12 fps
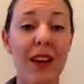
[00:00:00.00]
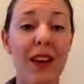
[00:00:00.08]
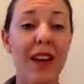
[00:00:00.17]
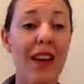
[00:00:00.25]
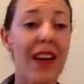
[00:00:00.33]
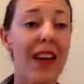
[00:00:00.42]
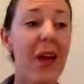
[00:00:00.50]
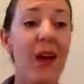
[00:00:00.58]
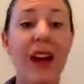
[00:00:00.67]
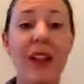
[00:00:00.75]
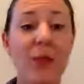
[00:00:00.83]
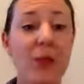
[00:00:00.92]
and now
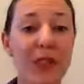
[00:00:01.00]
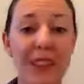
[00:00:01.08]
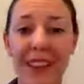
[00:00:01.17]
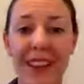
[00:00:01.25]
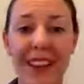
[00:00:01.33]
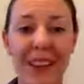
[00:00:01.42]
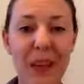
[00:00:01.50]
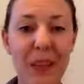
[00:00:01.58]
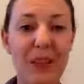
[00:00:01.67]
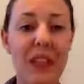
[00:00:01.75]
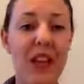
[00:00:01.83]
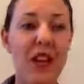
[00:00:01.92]
has prosthetic
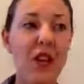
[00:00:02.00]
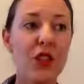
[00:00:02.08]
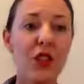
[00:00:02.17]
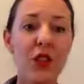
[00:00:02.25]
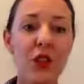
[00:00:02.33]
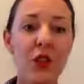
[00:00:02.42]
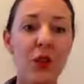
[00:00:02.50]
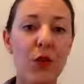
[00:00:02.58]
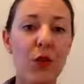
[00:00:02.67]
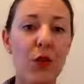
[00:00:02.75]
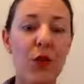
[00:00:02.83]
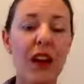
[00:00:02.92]
limbs,
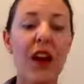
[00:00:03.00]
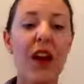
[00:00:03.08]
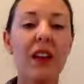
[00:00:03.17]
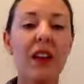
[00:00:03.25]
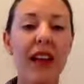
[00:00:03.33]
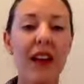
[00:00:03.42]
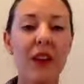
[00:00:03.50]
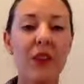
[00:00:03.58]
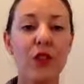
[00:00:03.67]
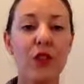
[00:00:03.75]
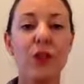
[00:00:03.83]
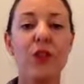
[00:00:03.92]
to be allowed
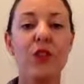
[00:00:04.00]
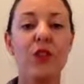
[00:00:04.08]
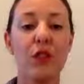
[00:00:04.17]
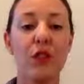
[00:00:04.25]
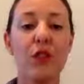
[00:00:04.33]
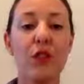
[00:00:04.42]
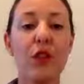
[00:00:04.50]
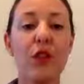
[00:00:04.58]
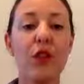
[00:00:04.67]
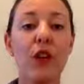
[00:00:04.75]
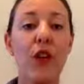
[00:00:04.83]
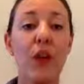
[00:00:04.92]
to reach their
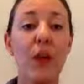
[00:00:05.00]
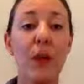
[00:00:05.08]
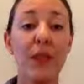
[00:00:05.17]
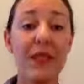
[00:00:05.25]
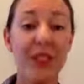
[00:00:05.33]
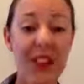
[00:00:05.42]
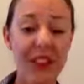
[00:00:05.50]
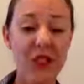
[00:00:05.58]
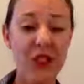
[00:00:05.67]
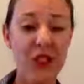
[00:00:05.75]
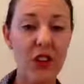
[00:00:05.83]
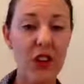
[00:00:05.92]
full
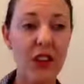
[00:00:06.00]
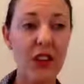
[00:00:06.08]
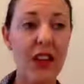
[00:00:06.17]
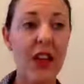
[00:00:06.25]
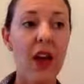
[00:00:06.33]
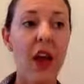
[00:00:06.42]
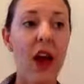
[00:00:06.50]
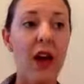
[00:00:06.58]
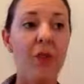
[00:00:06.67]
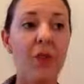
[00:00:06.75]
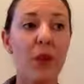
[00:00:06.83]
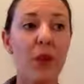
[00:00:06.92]
potential
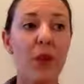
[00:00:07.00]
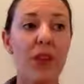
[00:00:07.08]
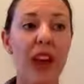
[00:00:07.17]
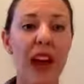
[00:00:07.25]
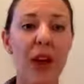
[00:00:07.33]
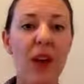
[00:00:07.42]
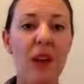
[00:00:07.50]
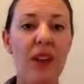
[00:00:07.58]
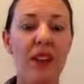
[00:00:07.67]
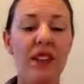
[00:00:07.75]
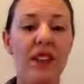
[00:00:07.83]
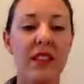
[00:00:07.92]
without
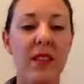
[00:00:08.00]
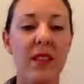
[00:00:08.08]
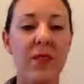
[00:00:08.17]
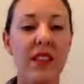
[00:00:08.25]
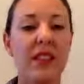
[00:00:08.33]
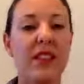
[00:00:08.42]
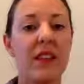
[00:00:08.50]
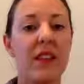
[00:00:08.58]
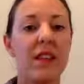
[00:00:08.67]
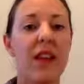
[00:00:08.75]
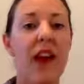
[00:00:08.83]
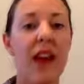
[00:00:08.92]
this
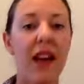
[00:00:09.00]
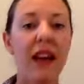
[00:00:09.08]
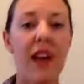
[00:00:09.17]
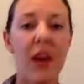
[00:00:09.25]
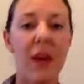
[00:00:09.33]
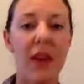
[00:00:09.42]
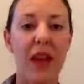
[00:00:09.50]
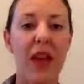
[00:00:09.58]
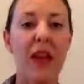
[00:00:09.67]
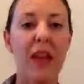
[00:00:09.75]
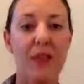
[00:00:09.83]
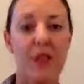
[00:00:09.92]
economic
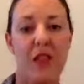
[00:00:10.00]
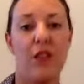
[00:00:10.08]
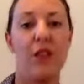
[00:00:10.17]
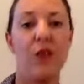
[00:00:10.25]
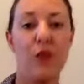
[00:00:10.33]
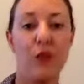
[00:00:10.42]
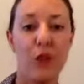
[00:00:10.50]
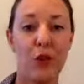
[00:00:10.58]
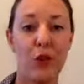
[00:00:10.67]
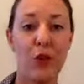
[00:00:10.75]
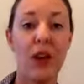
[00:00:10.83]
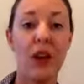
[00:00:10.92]
elephant in the
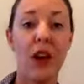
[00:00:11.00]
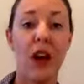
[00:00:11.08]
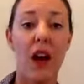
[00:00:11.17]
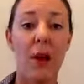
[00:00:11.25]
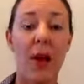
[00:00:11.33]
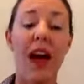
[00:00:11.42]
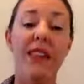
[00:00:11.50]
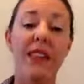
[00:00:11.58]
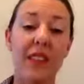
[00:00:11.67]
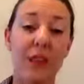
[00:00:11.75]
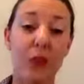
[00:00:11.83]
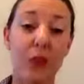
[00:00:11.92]
room as
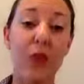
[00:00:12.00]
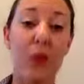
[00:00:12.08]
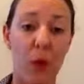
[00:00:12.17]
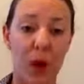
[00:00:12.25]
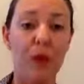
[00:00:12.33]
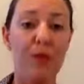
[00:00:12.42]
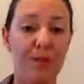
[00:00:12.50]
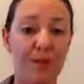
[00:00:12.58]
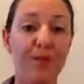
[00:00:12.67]
they go forward,